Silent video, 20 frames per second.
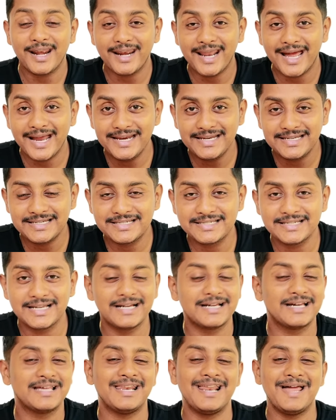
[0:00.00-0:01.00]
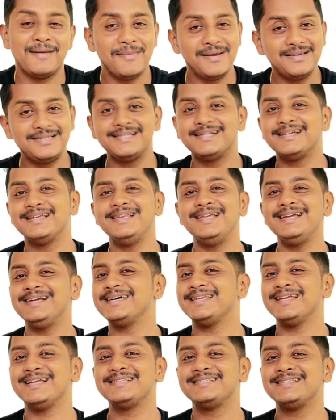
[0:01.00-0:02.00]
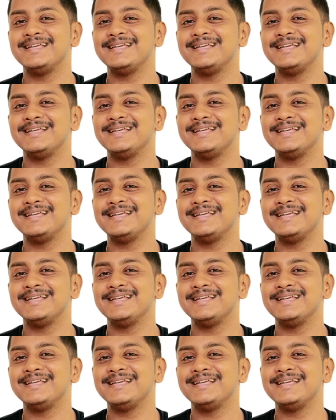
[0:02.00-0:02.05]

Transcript: write a grammatically correct